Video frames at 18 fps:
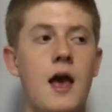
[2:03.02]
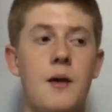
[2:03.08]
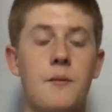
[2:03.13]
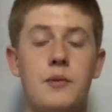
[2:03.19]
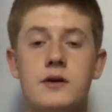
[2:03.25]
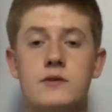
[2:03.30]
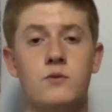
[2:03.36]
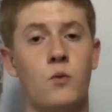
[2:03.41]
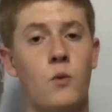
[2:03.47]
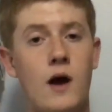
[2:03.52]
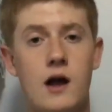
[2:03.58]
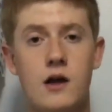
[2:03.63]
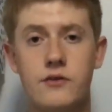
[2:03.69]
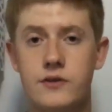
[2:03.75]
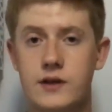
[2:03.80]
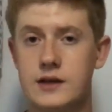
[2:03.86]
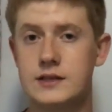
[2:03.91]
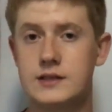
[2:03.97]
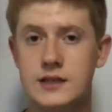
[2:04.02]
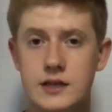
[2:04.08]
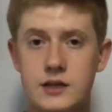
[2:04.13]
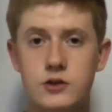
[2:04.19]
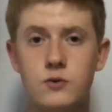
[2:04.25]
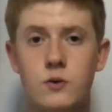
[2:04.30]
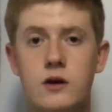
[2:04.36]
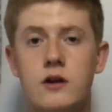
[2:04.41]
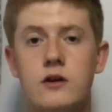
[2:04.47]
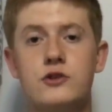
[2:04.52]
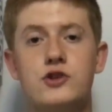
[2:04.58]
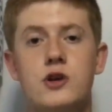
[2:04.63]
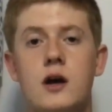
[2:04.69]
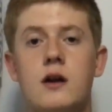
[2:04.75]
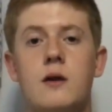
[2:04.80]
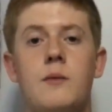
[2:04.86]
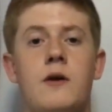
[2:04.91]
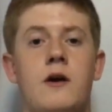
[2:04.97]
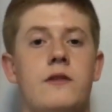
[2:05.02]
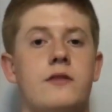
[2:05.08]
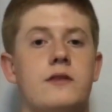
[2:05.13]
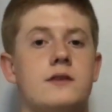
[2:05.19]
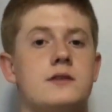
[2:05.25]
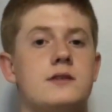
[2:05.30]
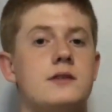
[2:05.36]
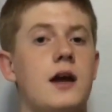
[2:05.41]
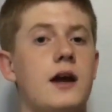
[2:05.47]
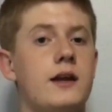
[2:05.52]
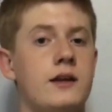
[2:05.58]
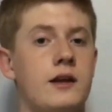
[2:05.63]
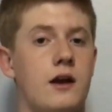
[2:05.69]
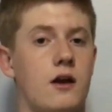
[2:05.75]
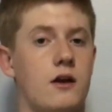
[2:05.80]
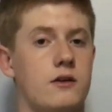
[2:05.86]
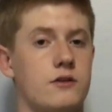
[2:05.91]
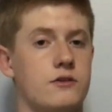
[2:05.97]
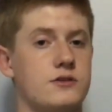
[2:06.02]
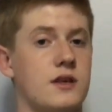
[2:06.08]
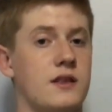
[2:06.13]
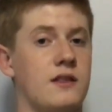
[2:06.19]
But while they did do a good job on the side characters,